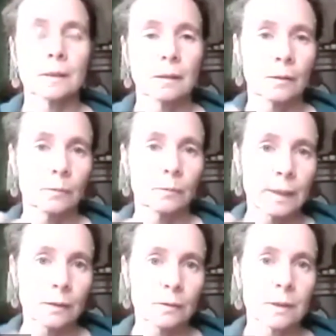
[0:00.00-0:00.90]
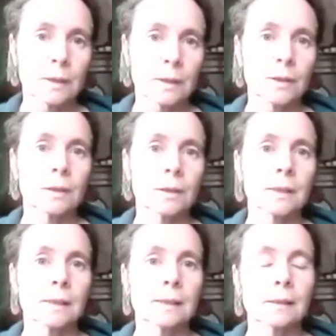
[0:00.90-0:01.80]
that we're conditioned in
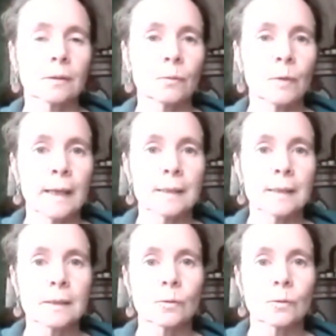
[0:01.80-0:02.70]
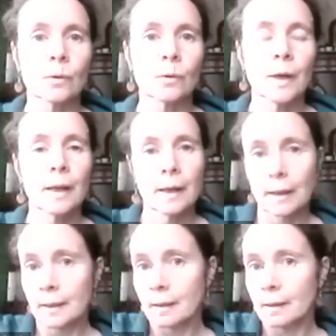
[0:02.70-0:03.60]
certain ways, or
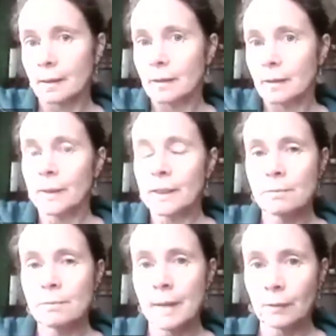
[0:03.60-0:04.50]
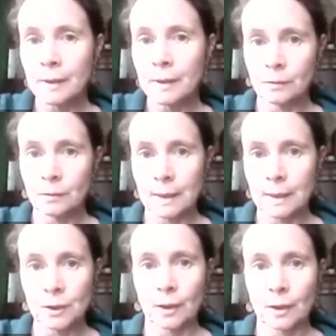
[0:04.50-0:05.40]
like we can mirror
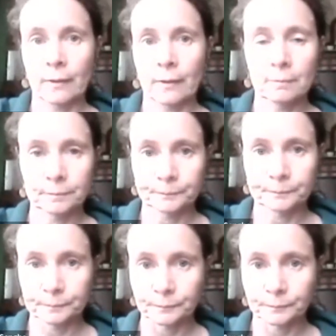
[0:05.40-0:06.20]
to each other